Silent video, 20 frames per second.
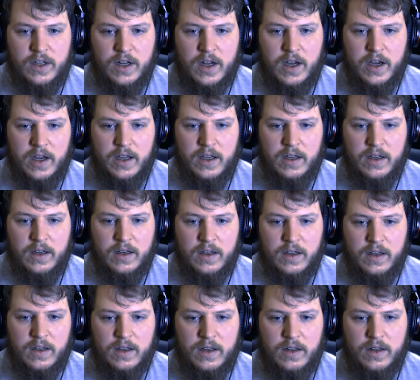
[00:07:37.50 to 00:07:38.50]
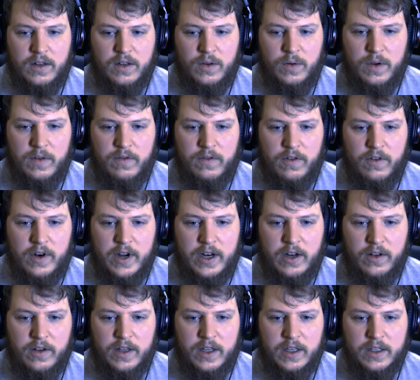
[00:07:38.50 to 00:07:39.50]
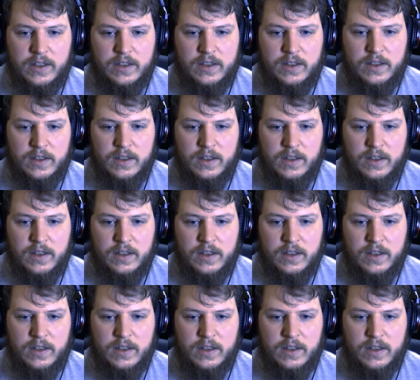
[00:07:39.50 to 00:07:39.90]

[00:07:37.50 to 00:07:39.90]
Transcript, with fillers: I do infrared on this?